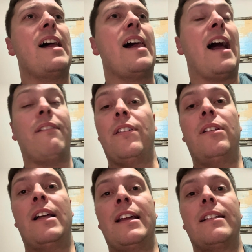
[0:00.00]
I felt
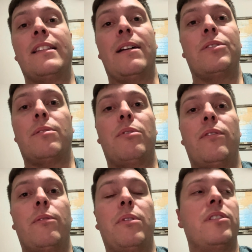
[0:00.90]
like that was the
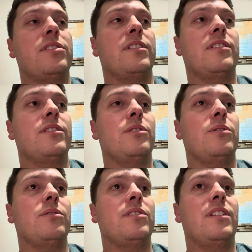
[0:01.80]
perfect person
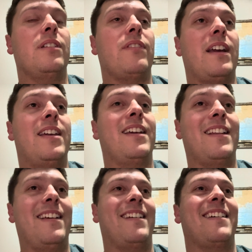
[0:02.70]
to see if I
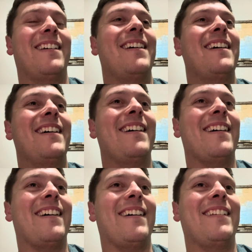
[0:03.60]
can
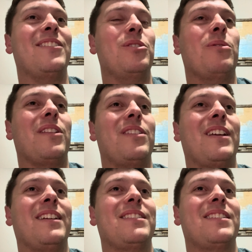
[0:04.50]
do one
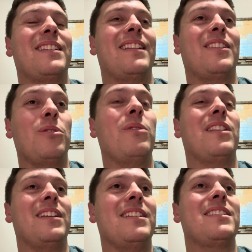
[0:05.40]

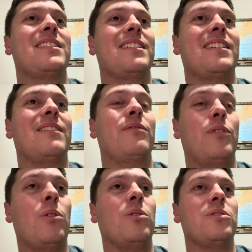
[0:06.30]
of these
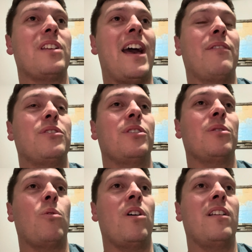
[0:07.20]
fulls
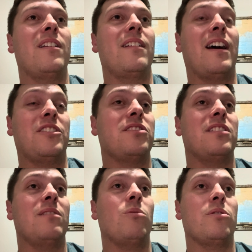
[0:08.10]
after what I just
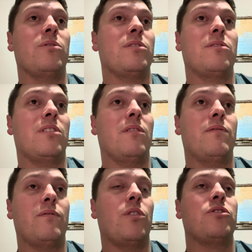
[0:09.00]
did, which was the
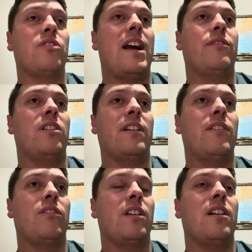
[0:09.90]
first triathlon I've
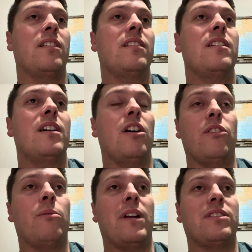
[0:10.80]
ever done.
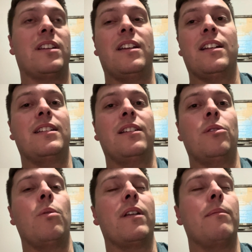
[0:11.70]
Other than when I was a kid, I did a
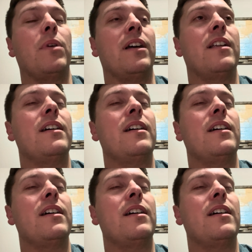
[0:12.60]
little one. But